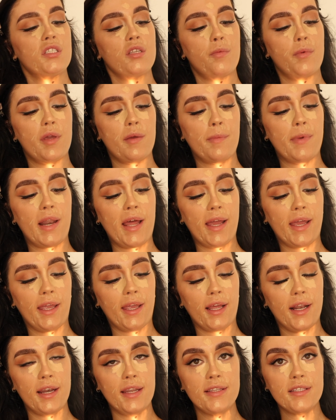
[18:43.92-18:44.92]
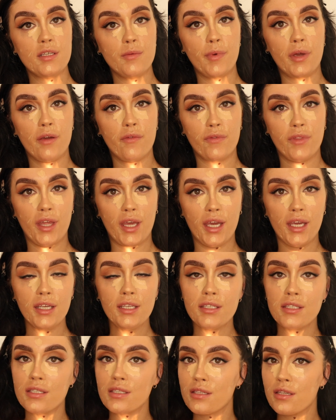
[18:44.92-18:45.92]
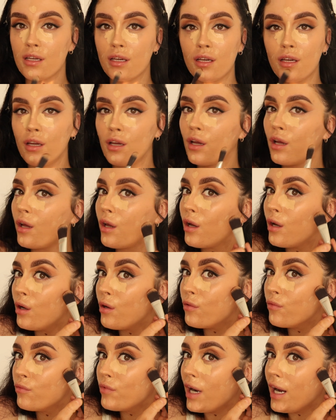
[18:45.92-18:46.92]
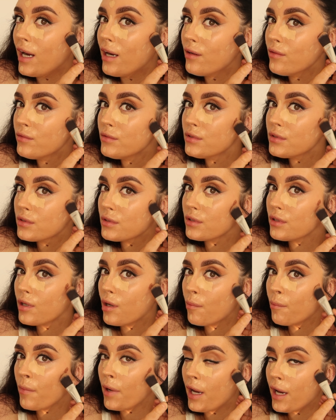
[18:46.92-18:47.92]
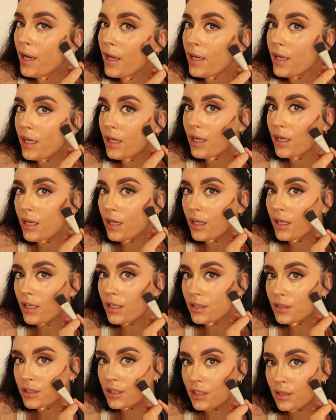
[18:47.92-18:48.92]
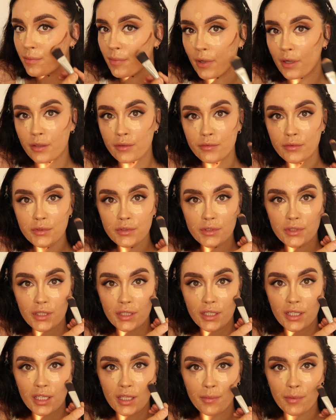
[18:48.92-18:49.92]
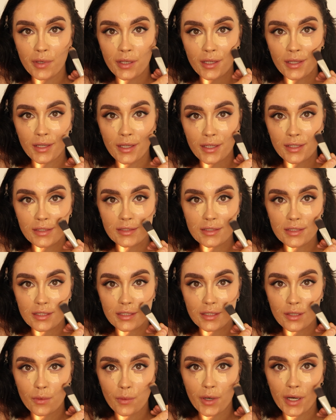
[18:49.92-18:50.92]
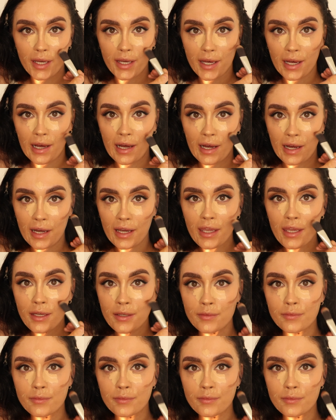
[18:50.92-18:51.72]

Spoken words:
to be applying a little bit of this round my cheekbones and keeping it quite high,